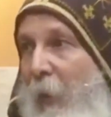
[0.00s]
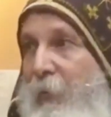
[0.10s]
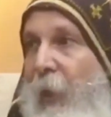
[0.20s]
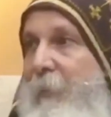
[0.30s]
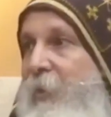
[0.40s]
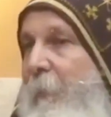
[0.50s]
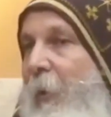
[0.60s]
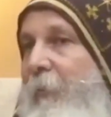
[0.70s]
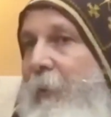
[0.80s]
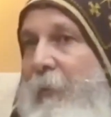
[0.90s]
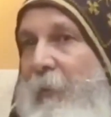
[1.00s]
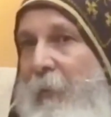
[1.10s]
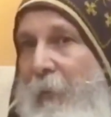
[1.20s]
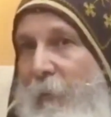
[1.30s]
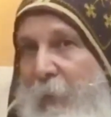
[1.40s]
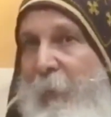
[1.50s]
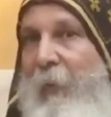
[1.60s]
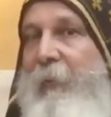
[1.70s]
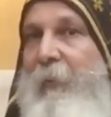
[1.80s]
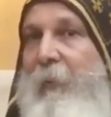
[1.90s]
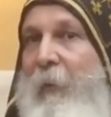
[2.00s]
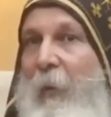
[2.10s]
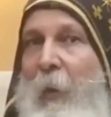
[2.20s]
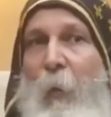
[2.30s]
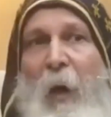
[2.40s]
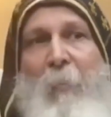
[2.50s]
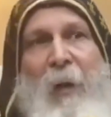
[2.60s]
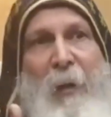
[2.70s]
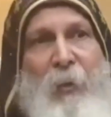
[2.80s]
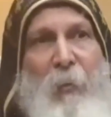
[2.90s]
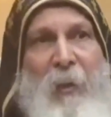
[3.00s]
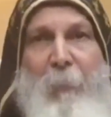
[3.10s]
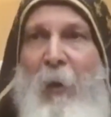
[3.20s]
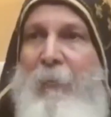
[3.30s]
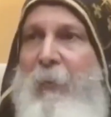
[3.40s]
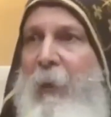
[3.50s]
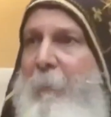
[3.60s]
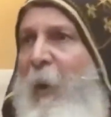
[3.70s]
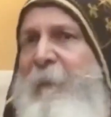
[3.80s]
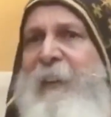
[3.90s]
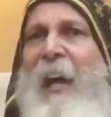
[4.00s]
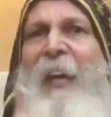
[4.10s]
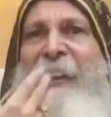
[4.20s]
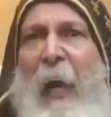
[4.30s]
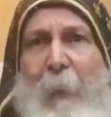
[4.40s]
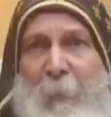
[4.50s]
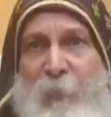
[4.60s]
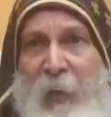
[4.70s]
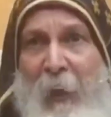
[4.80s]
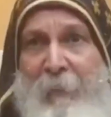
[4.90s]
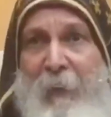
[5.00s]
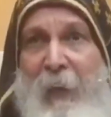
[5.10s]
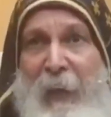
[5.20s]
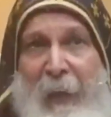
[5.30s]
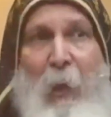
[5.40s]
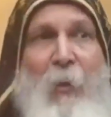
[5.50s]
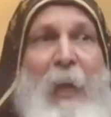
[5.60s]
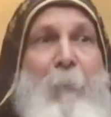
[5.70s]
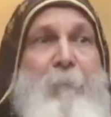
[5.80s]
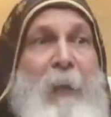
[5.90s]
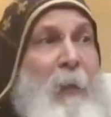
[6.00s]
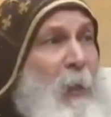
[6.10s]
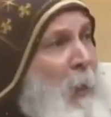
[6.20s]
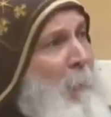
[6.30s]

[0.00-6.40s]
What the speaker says: Don't tell me he's a prophet. What prophet? What am I going to do with a prophet? A prophet can't help himself, let alone help me.